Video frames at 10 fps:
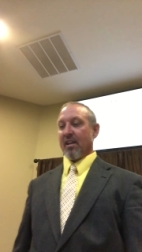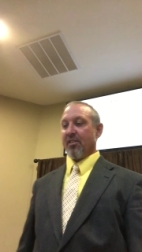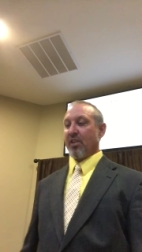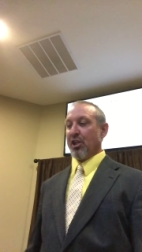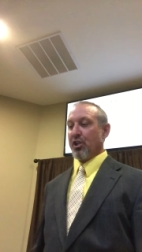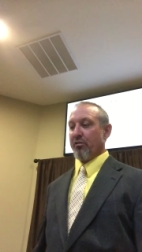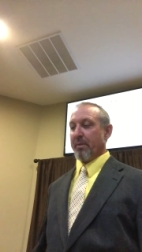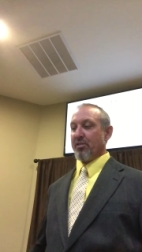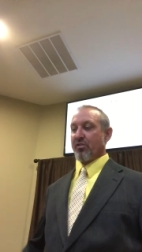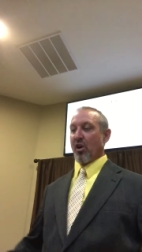lest they should
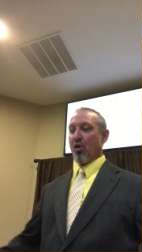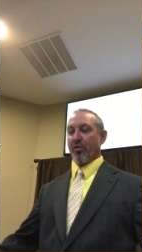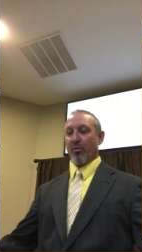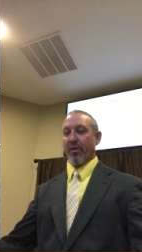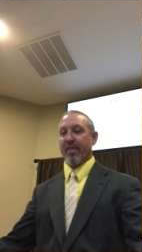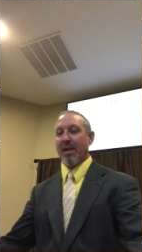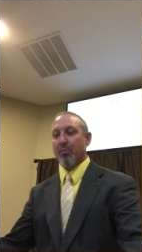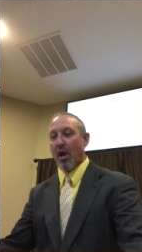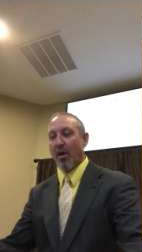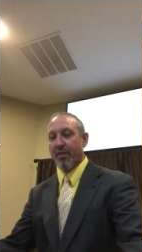have been stoned. And when they
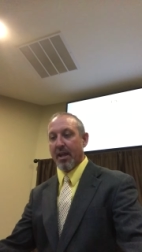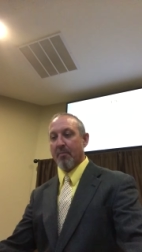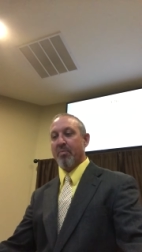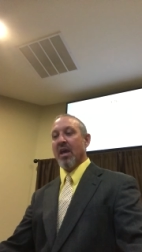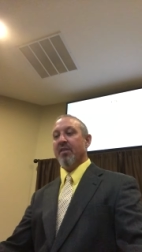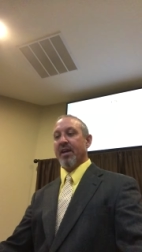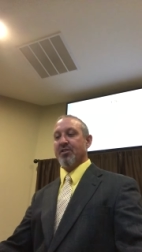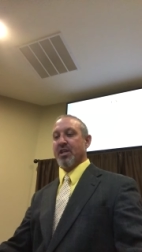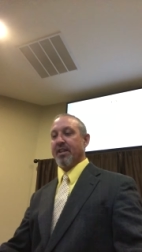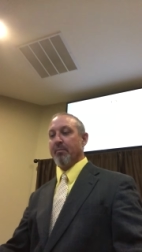brought them,
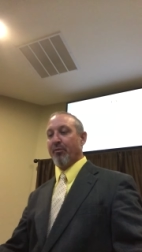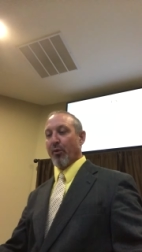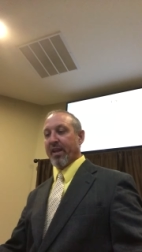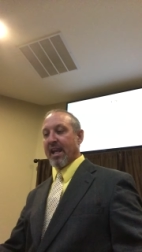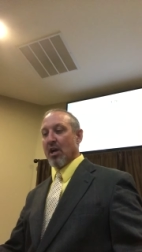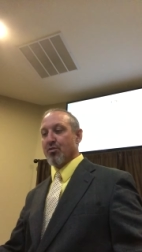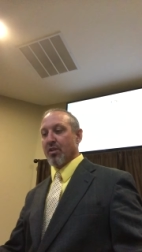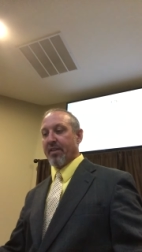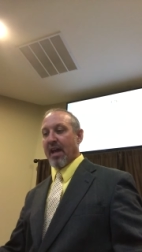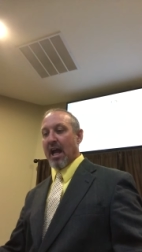they set them before the council, and